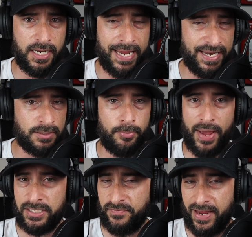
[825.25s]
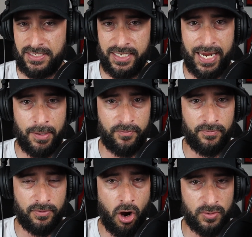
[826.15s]
He had his best fantasy game
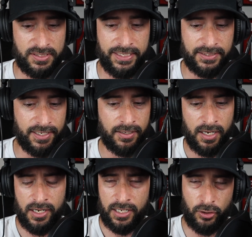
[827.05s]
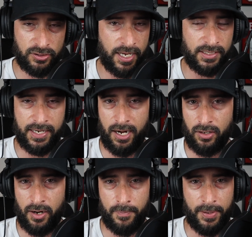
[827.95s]
all season. It looks like the
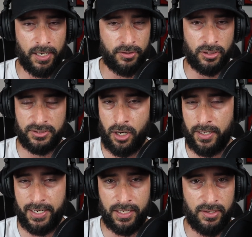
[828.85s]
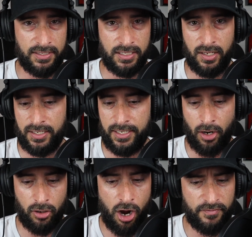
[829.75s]
Carolina Panthers are starting to get things clicking
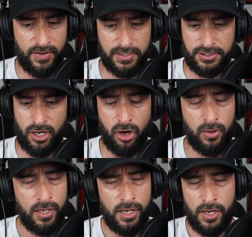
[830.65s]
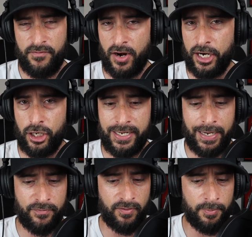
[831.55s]
on offense. So very good
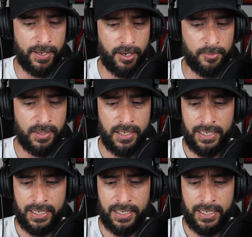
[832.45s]
game from him.